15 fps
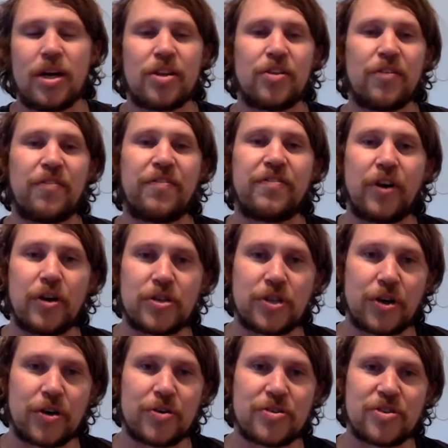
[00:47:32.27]
the
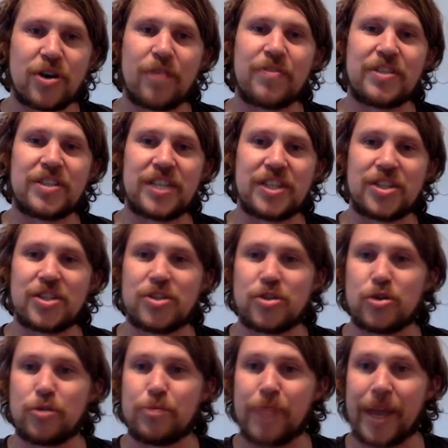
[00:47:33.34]
photos of the dishes
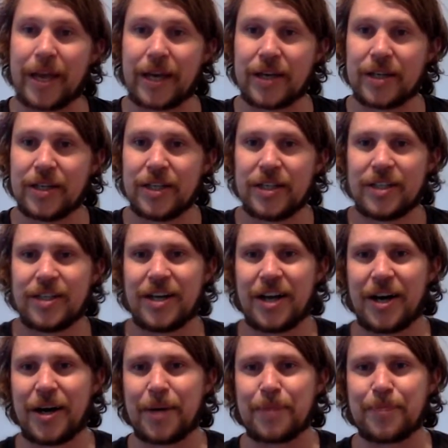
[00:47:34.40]
you make.
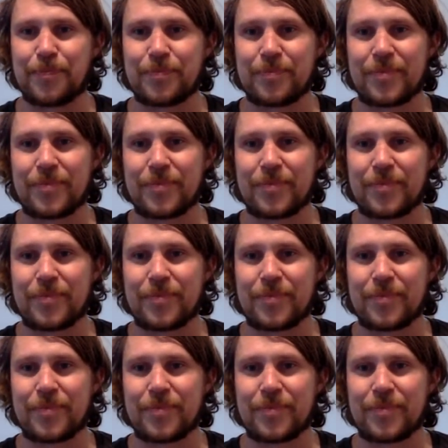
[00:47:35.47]
And